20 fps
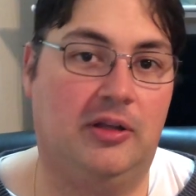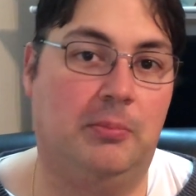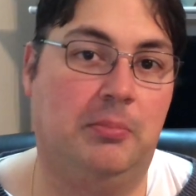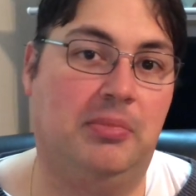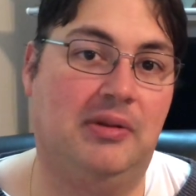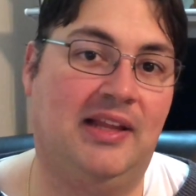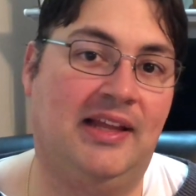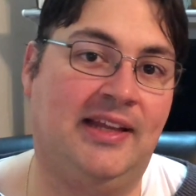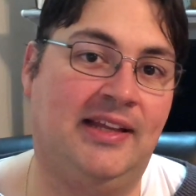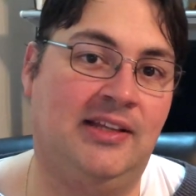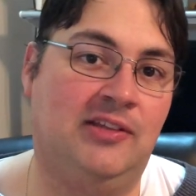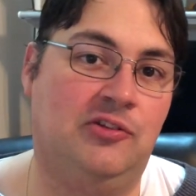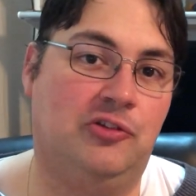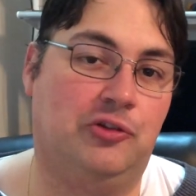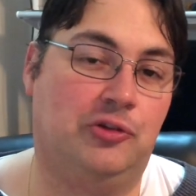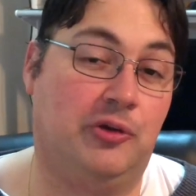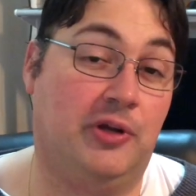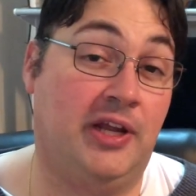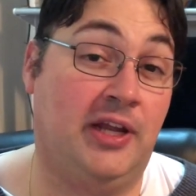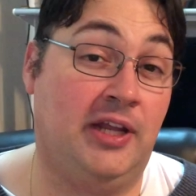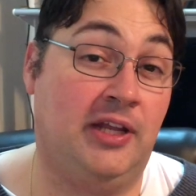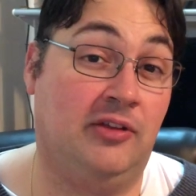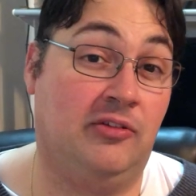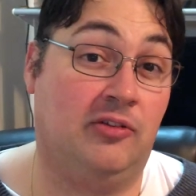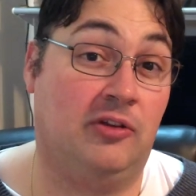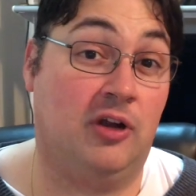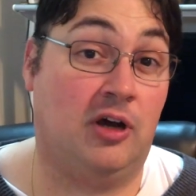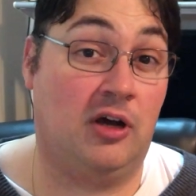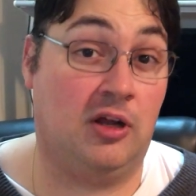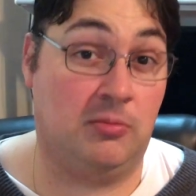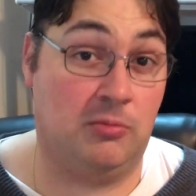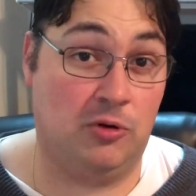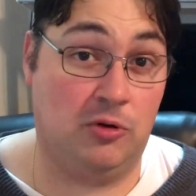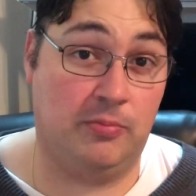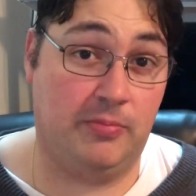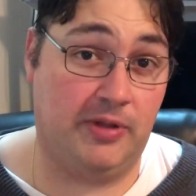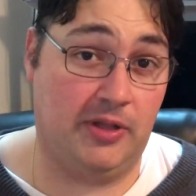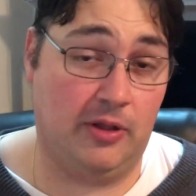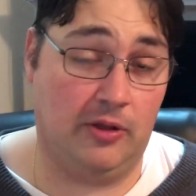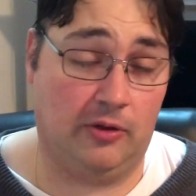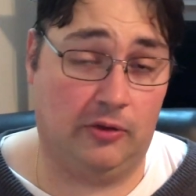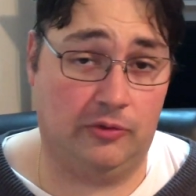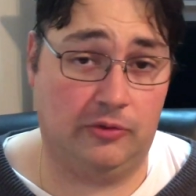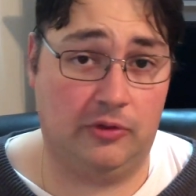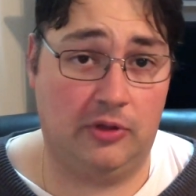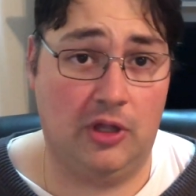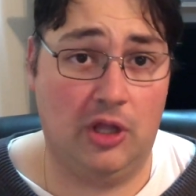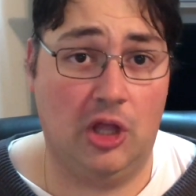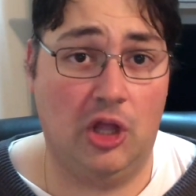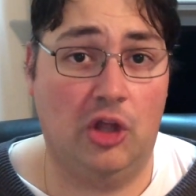it planes, trains, and automobiles.